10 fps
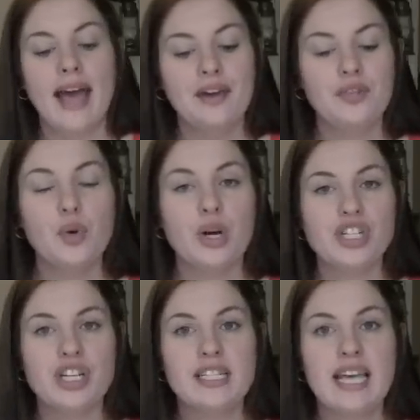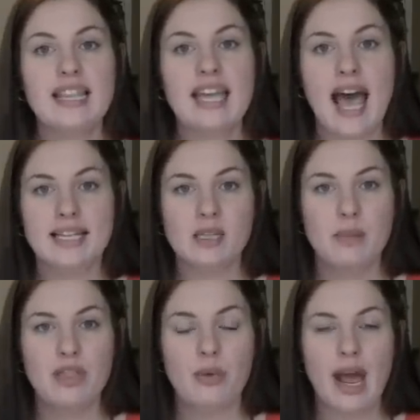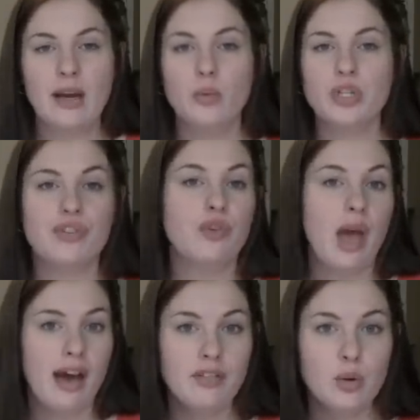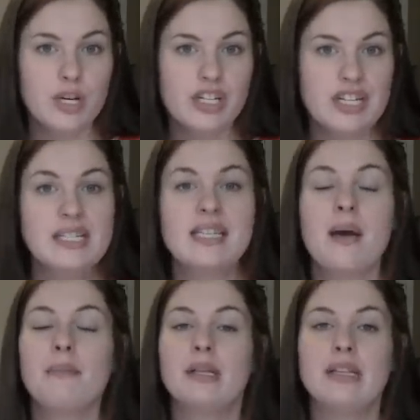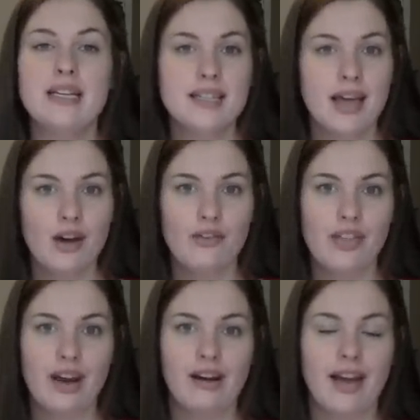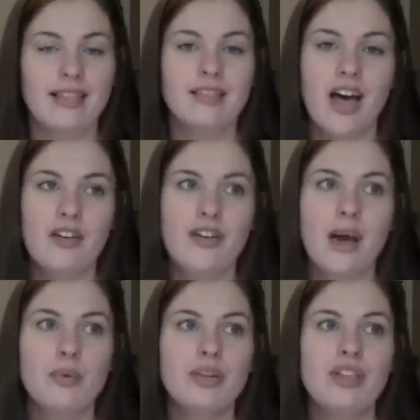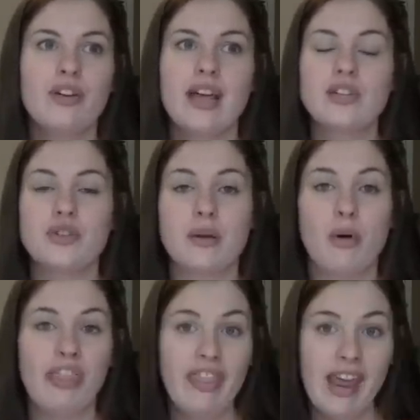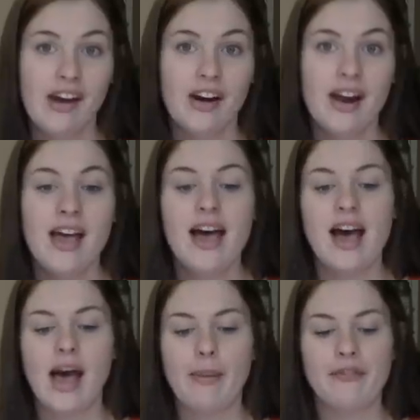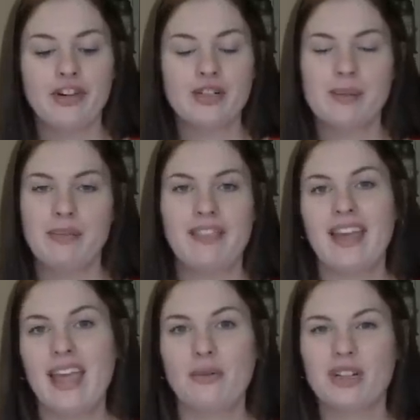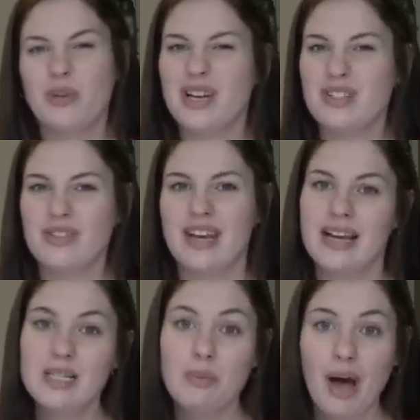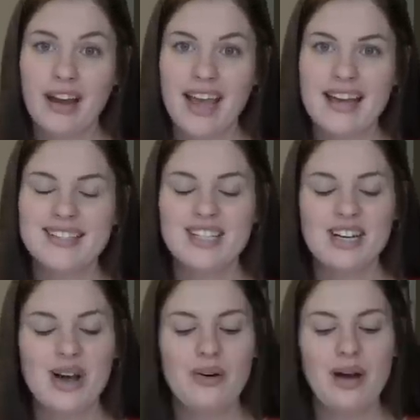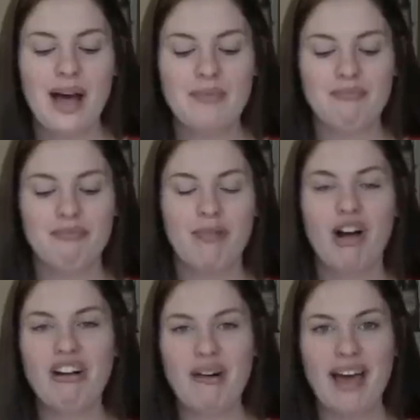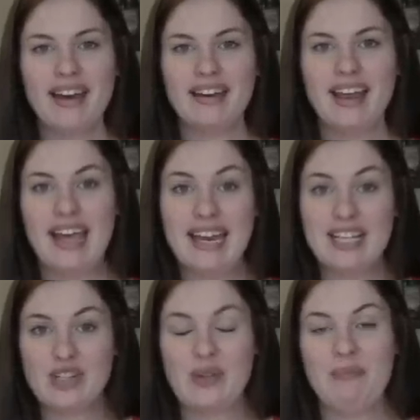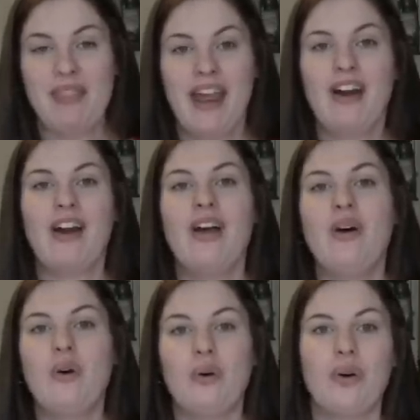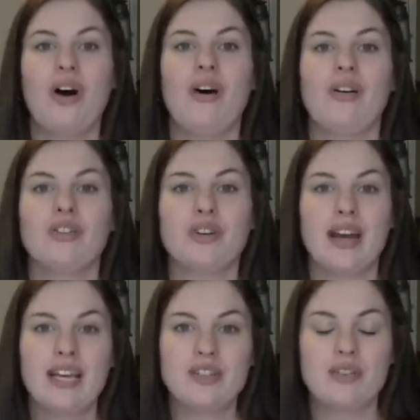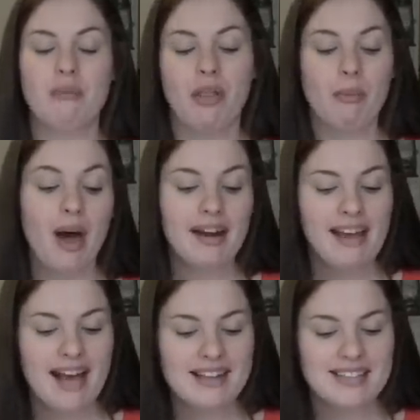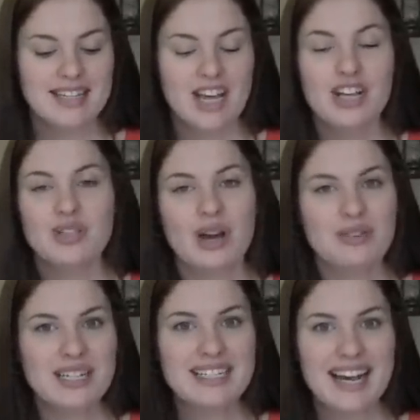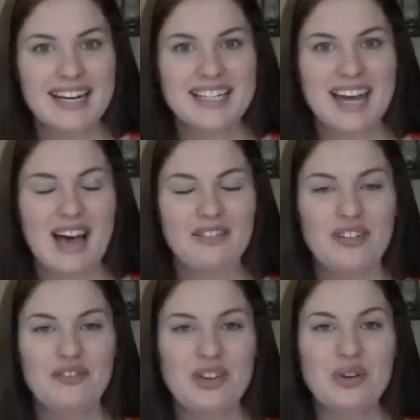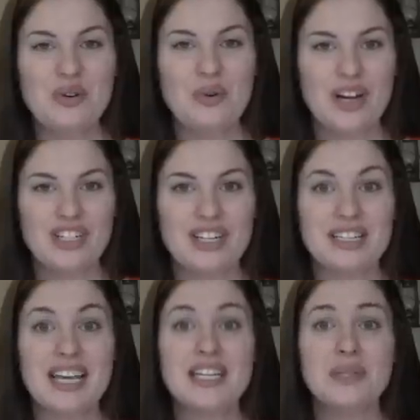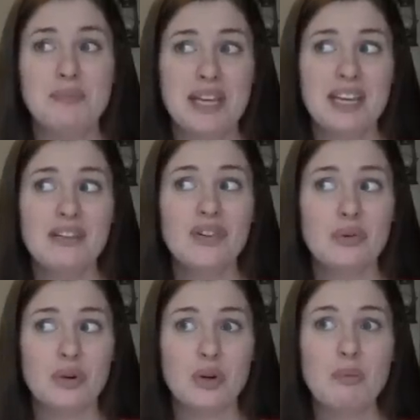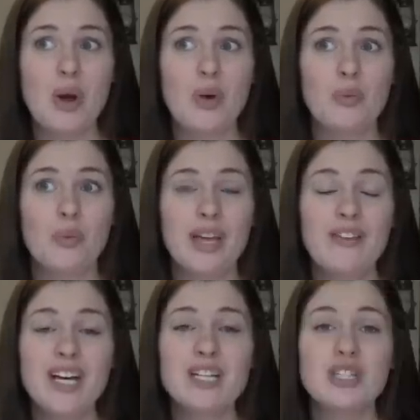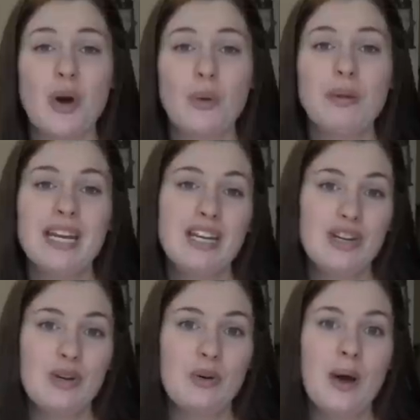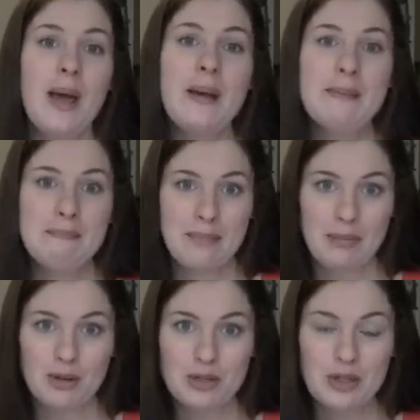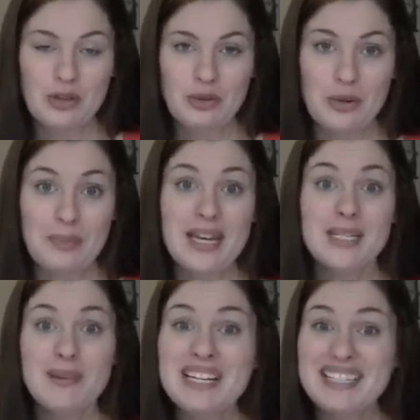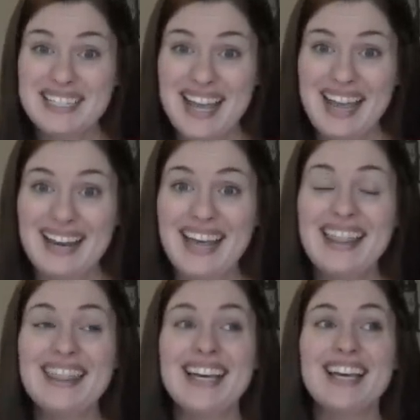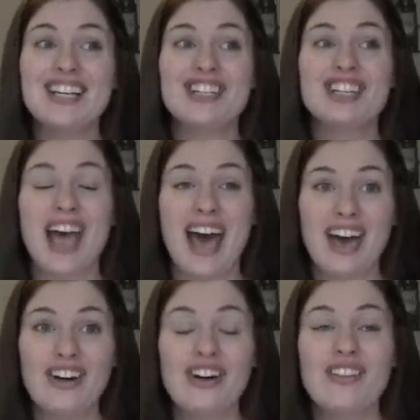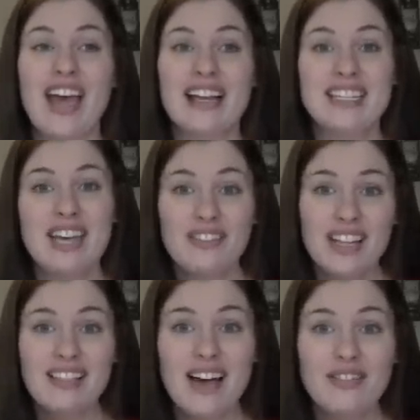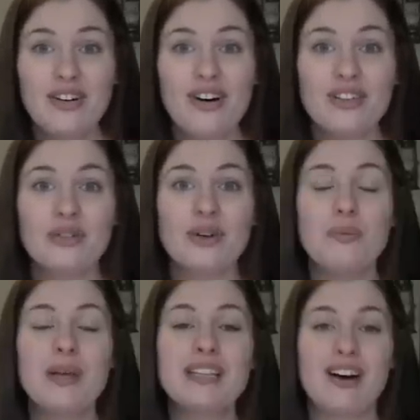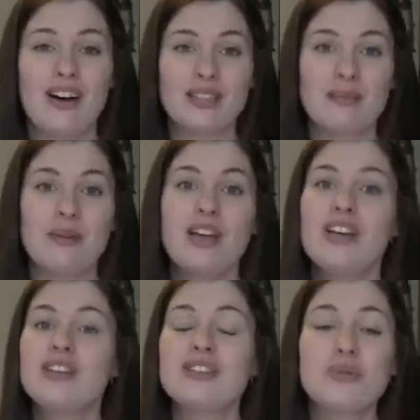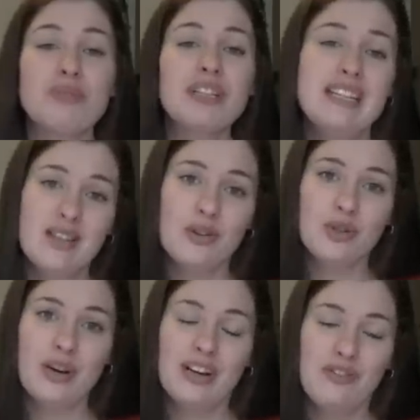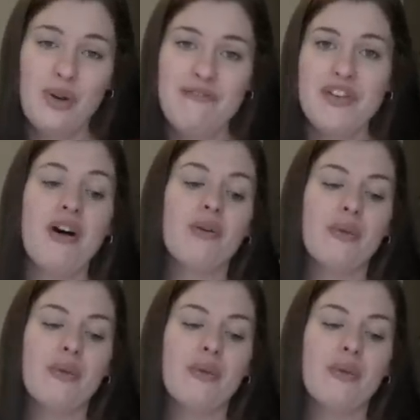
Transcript: I had a few questions in the Ask Me thread, which if you have any questions, please head over there. I love, I will either answer them on there um, if there's something that can't really wait till the next podcast, you know, um, I'll go ahead and, and answer them there or I'll try to answer them on the podcast. So I was excited to have a few questions. And speaking of the group, we've had so many new members on the group. It has been insane. The chatter, the activity level on the group is awesome. So please go join if you have not